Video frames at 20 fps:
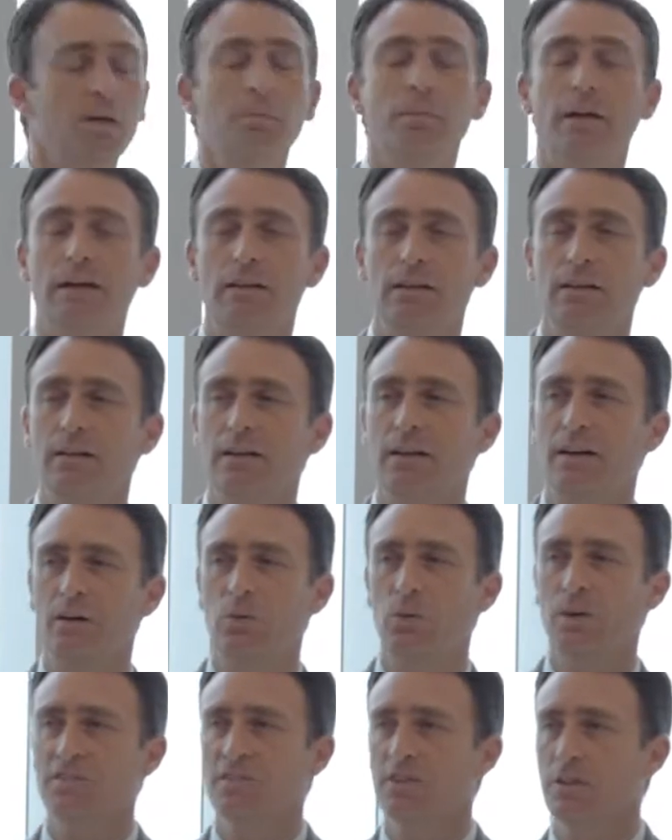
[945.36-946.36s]
email
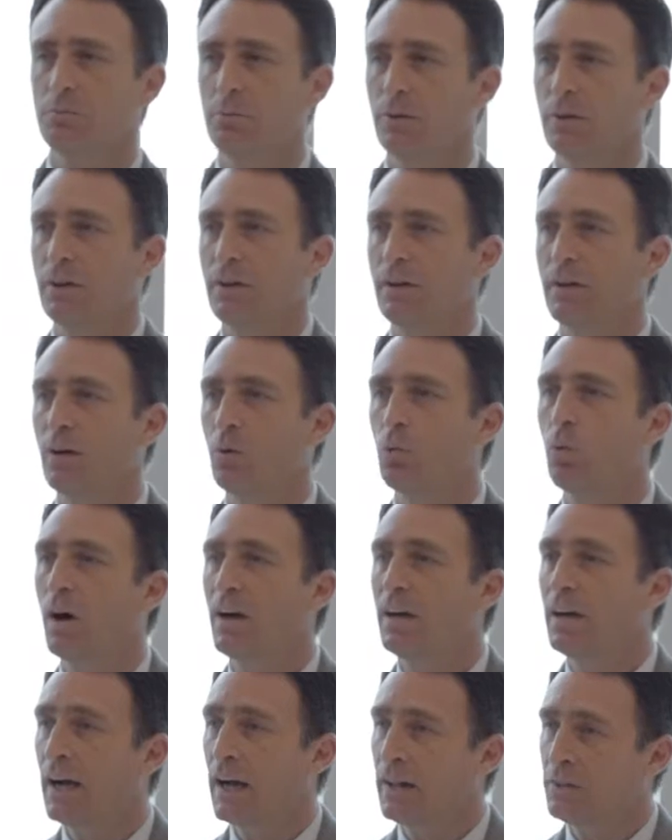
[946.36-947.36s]
and WhatsApp,
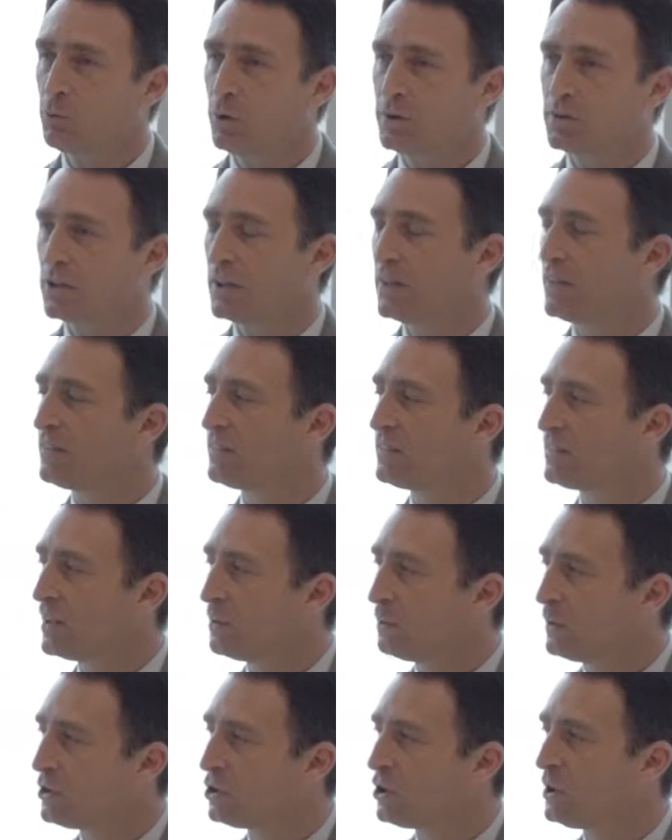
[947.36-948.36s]

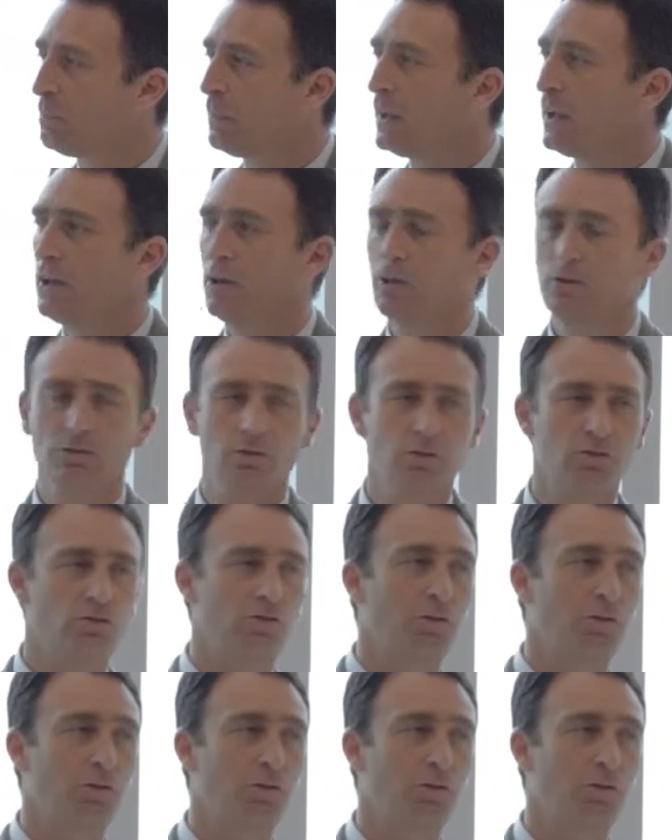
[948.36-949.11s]
170 million